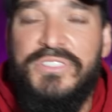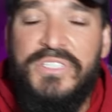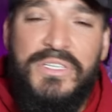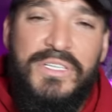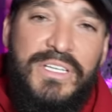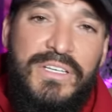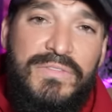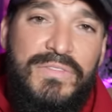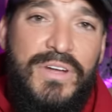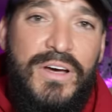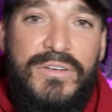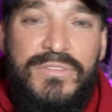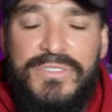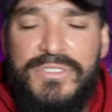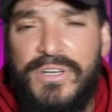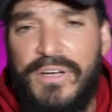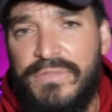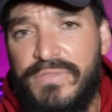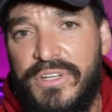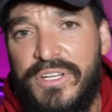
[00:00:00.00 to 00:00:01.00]
to leave notes
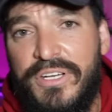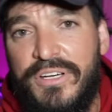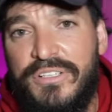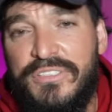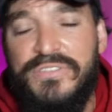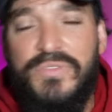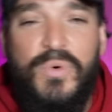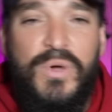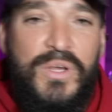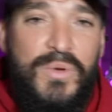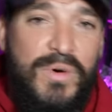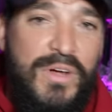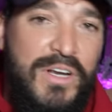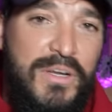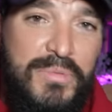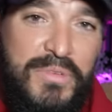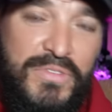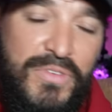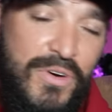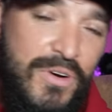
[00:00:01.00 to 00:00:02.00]
on videos for what he wanted
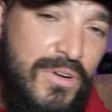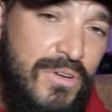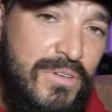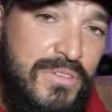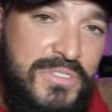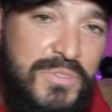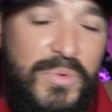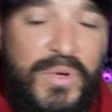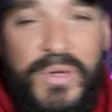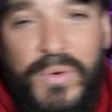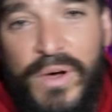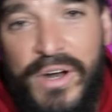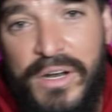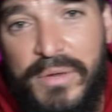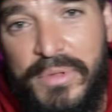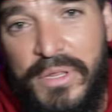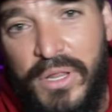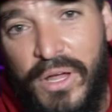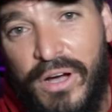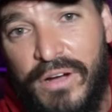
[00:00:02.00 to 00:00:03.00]
to be verticals and what he wanted to
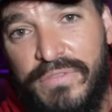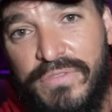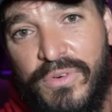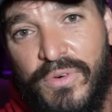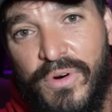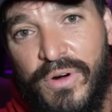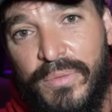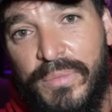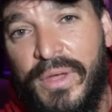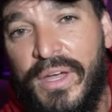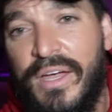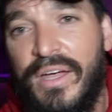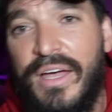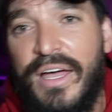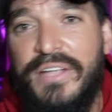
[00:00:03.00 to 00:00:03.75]
be long form.